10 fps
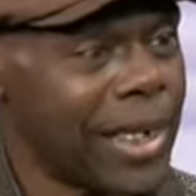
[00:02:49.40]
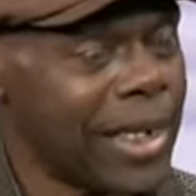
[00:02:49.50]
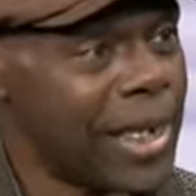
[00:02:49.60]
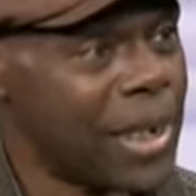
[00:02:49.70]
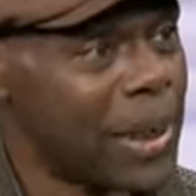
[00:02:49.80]

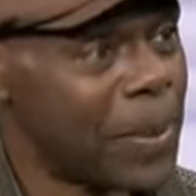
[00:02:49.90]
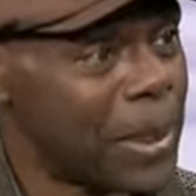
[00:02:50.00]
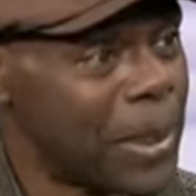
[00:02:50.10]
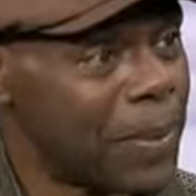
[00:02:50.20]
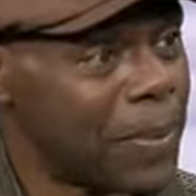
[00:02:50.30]
in
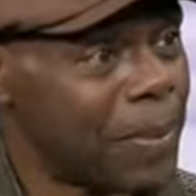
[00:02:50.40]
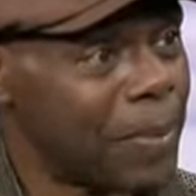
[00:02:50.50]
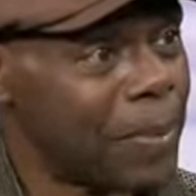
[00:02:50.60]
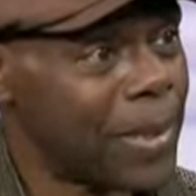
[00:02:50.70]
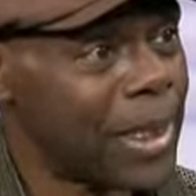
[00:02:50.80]
Egypt,
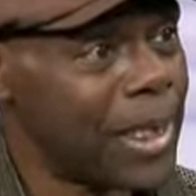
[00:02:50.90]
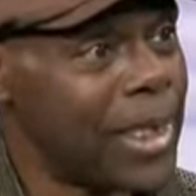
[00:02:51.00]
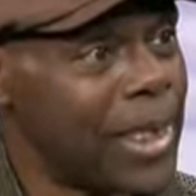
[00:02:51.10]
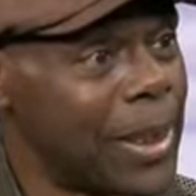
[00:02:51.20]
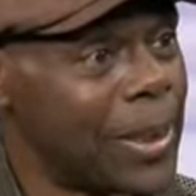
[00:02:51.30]

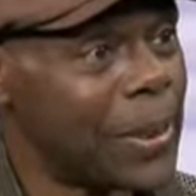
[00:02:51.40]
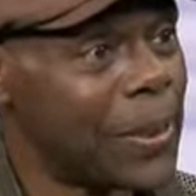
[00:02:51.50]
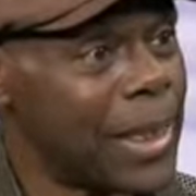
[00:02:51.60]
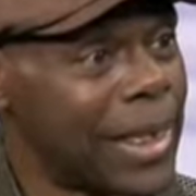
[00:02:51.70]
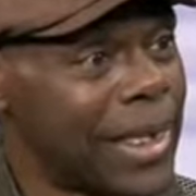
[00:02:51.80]
in
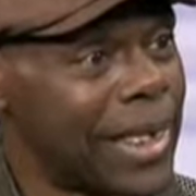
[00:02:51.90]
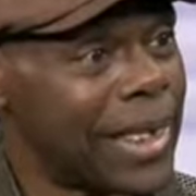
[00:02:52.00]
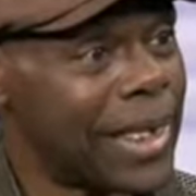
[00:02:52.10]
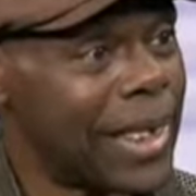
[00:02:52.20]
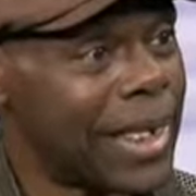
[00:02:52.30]
Ethiopia,
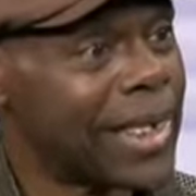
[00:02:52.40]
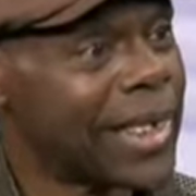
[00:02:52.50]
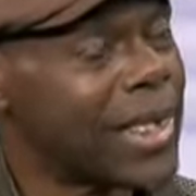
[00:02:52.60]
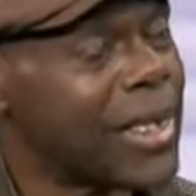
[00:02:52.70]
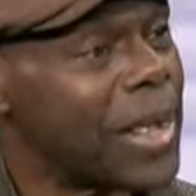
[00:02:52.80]
I
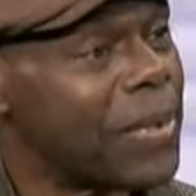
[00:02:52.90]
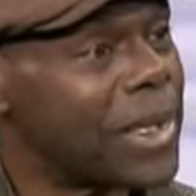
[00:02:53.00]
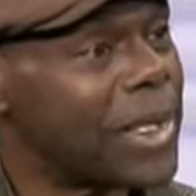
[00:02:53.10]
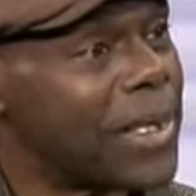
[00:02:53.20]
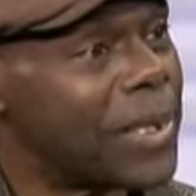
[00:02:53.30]
think South
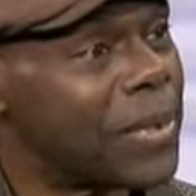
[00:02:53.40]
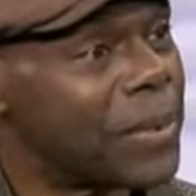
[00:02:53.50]
Africa.